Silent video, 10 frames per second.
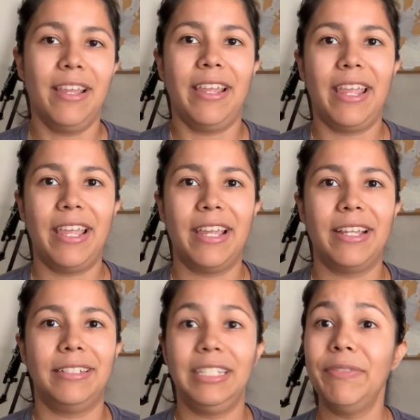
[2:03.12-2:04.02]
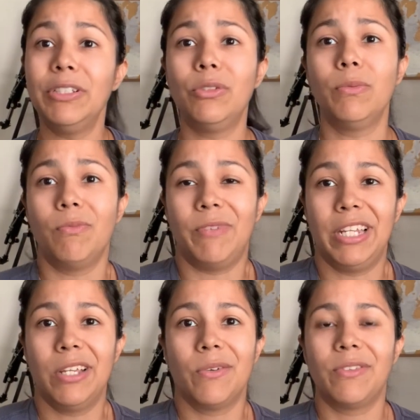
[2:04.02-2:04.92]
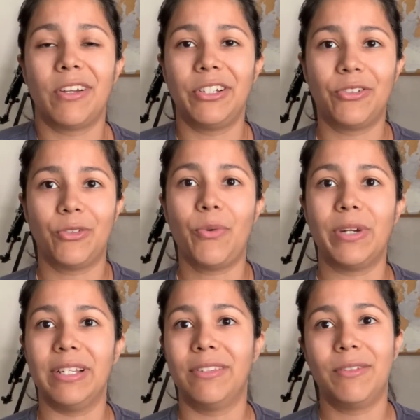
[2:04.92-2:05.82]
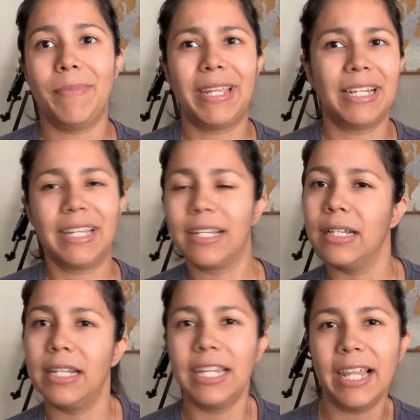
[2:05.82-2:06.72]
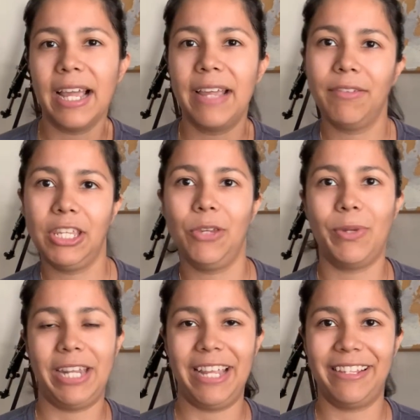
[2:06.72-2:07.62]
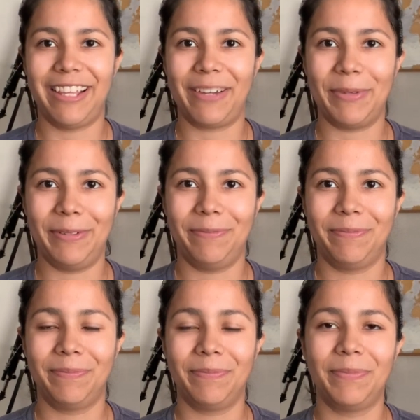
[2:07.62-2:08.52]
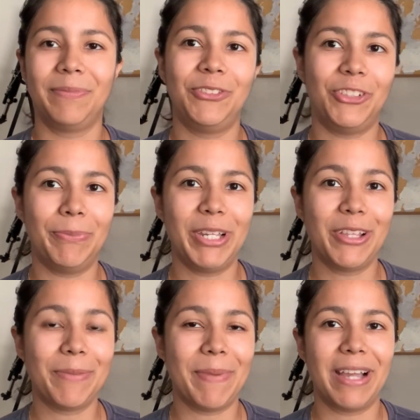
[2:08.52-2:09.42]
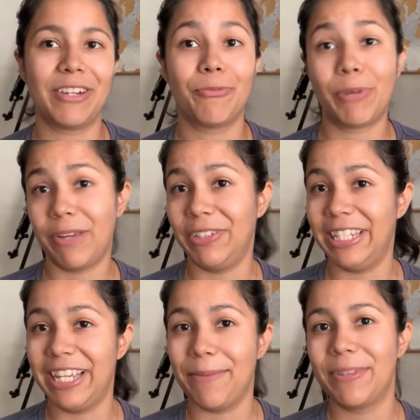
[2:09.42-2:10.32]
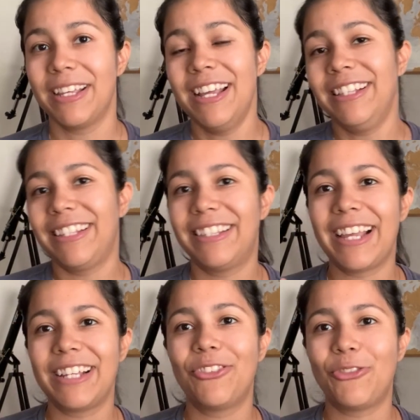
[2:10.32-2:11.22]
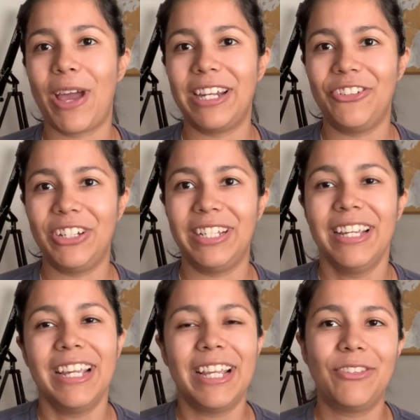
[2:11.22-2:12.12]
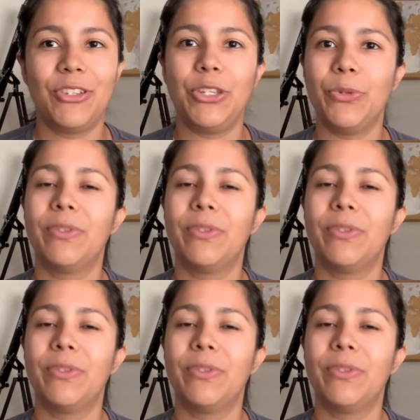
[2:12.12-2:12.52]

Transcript: and even do videos on your stories to make it like a live Q&A segment. Jumping on the back of private DMs, the second strategy is to use